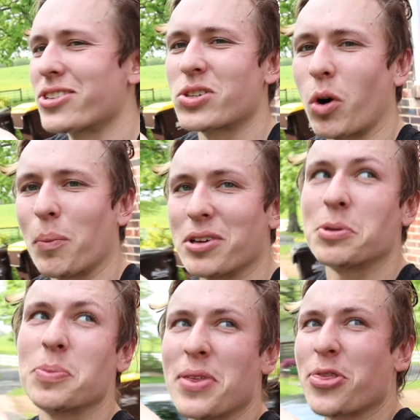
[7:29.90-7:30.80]
storm, but it's
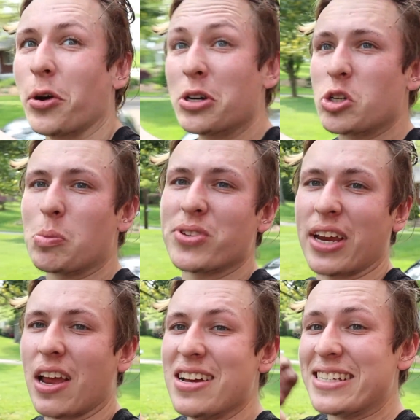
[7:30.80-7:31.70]
supposed to be thunderstorms like
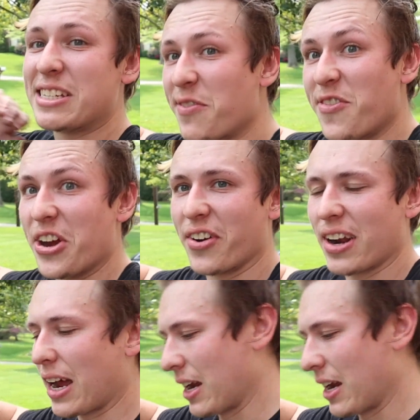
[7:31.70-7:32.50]
severe tonight,